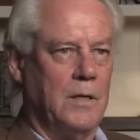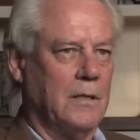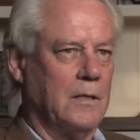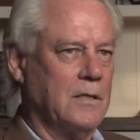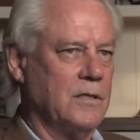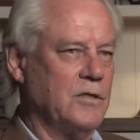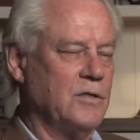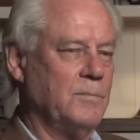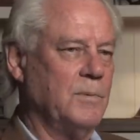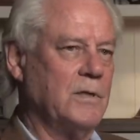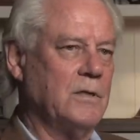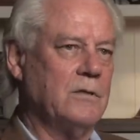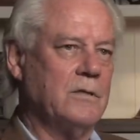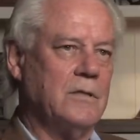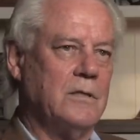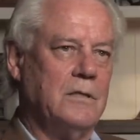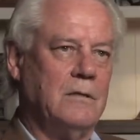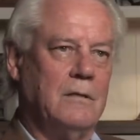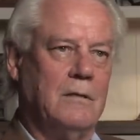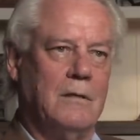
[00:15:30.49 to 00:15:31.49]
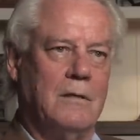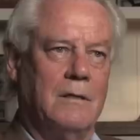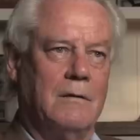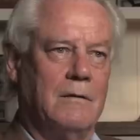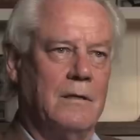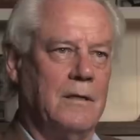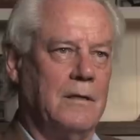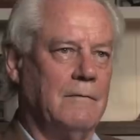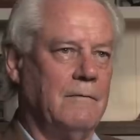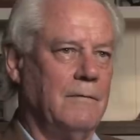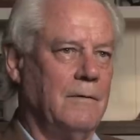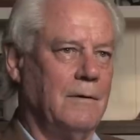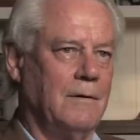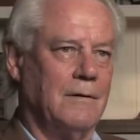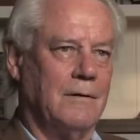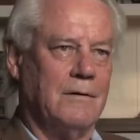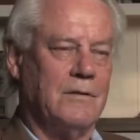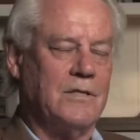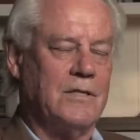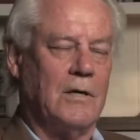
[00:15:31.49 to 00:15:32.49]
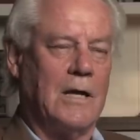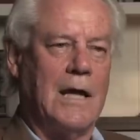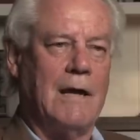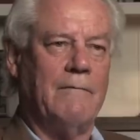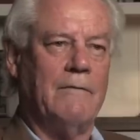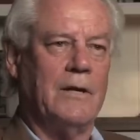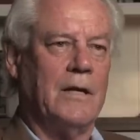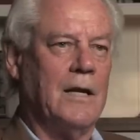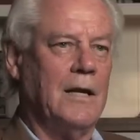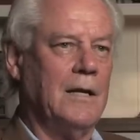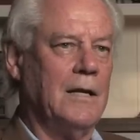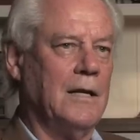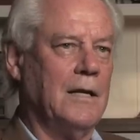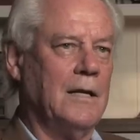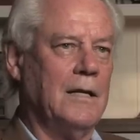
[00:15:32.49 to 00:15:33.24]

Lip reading: conspiracy theory of advocating